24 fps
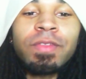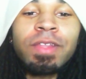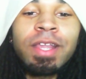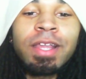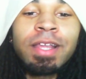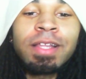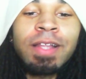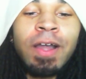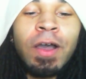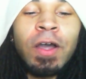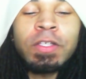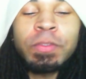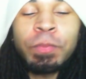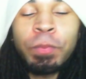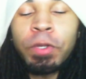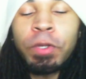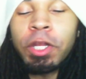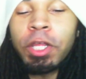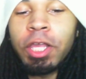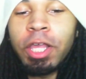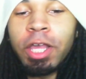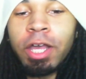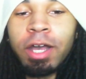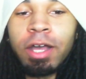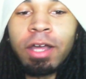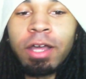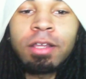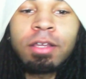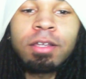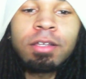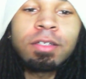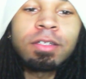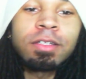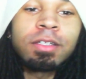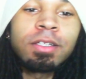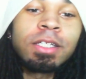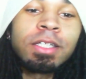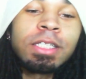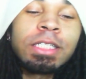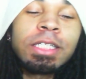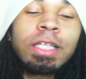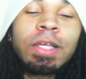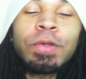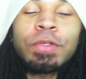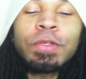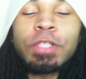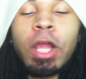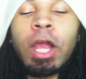That was pretty good.
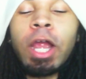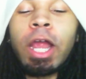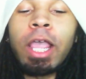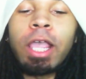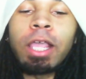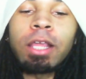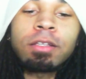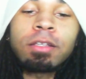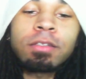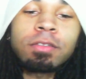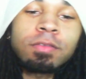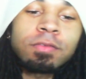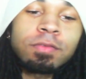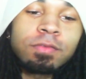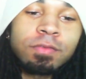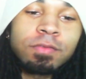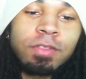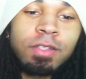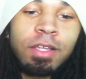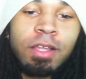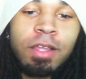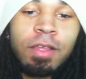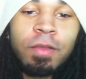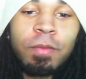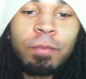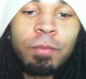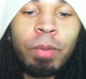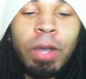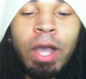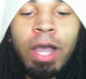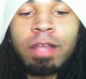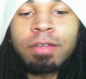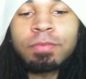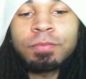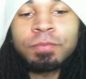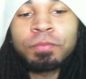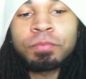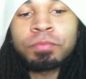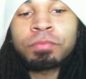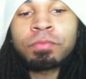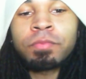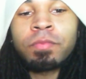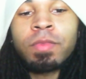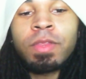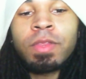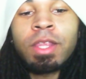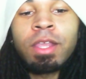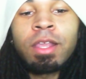It was alright. But
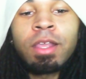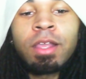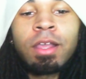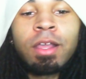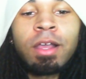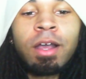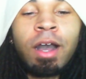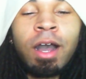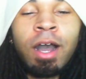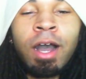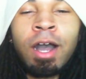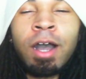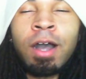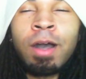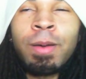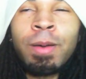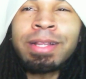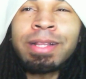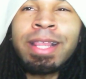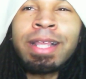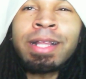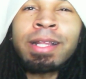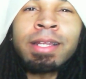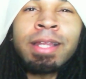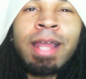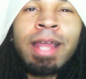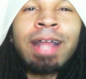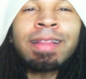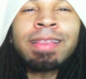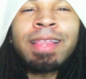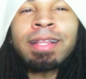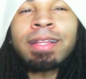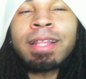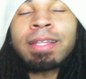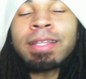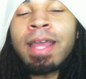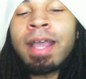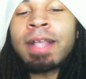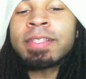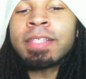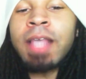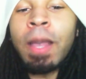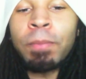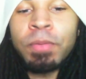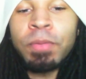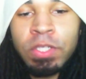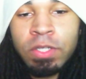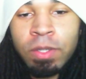I think the next
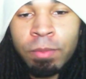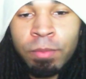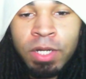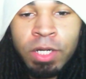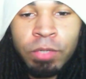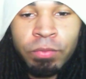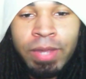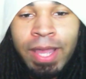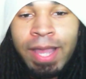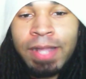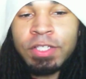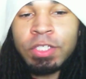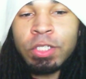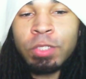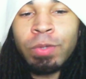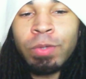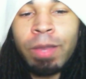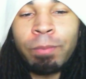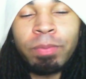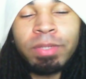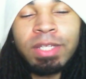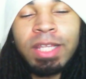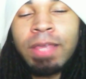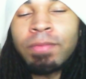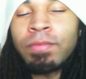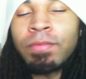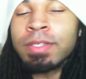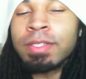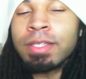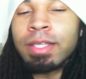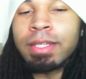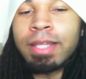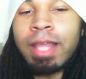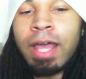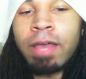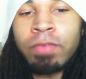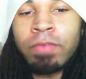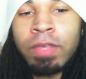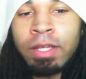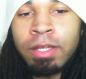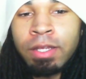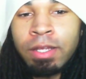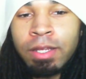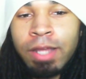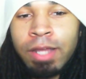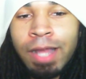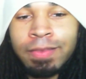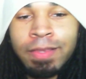episode I'm gonna react to, I believe is 11.
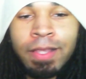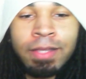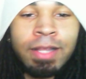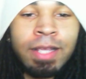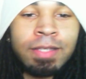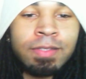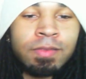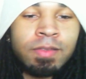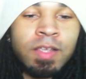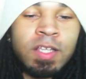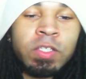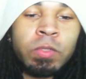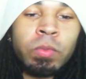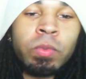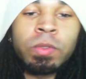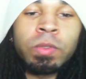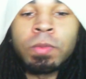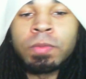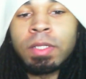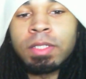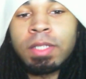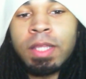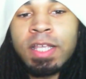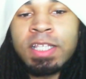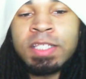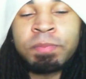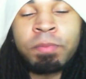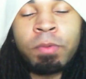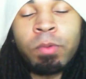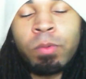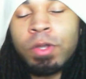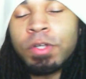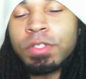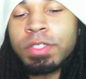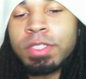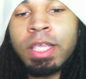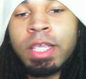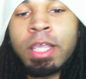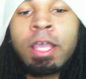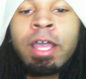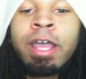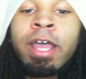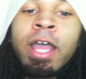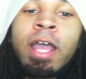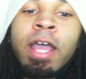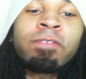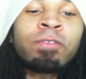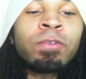I think that's the next one on the list, but we'll
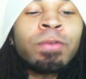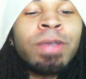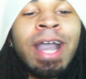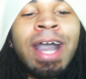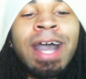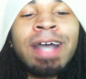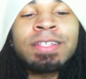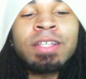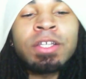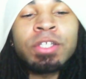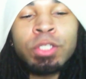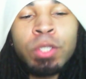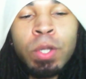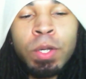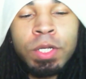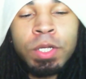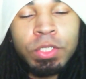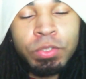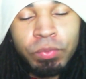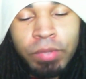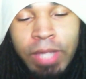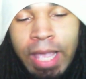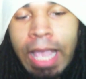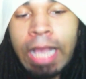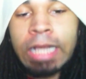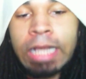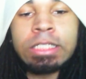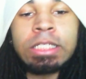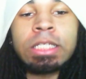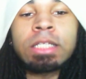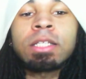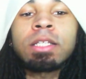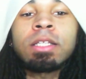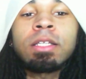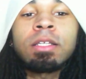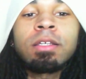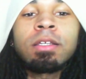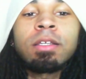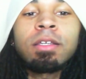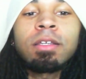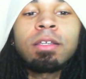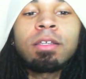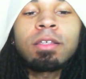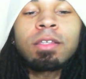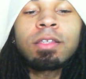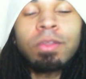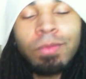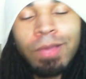see. If you guys enjoyed this reaction,
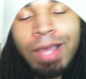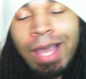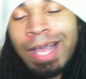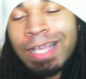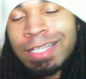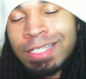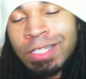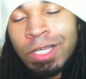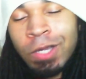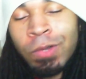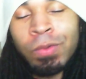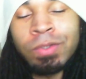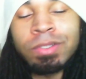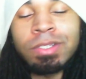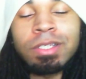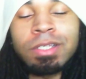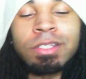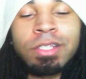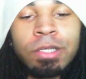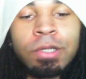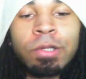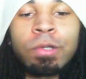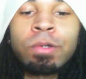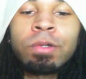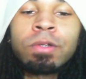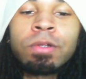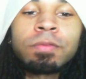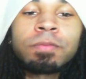you guys know what to do.